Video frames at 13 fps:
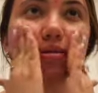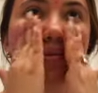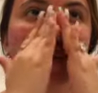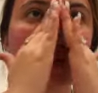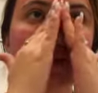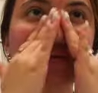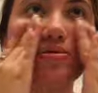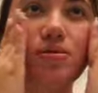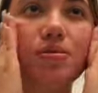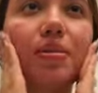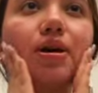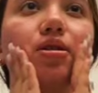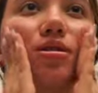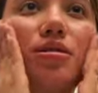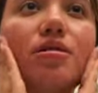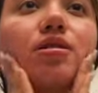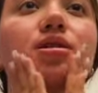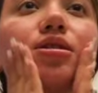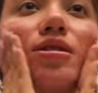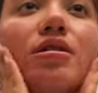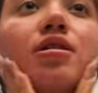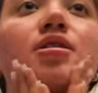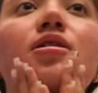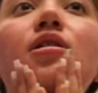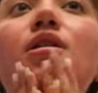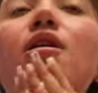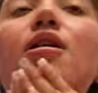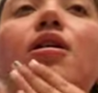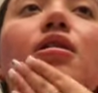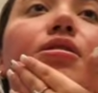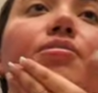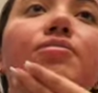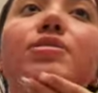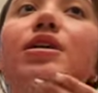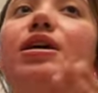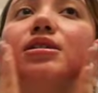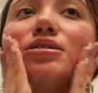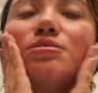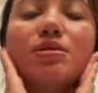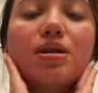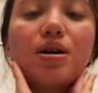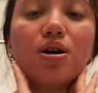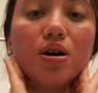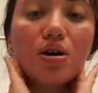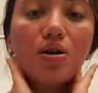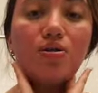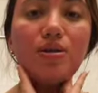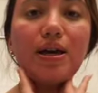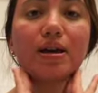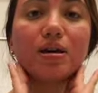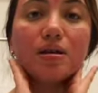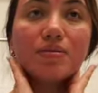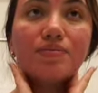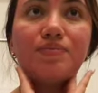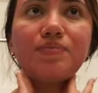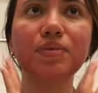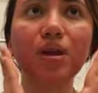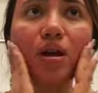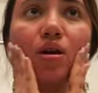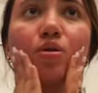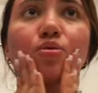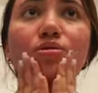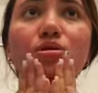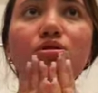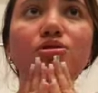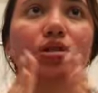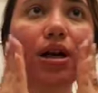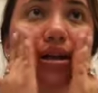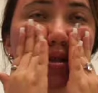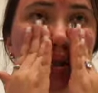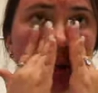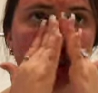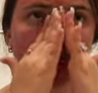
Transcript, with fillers: me while he was doing microneedling, um, he asked me like, oh, like, when did you last get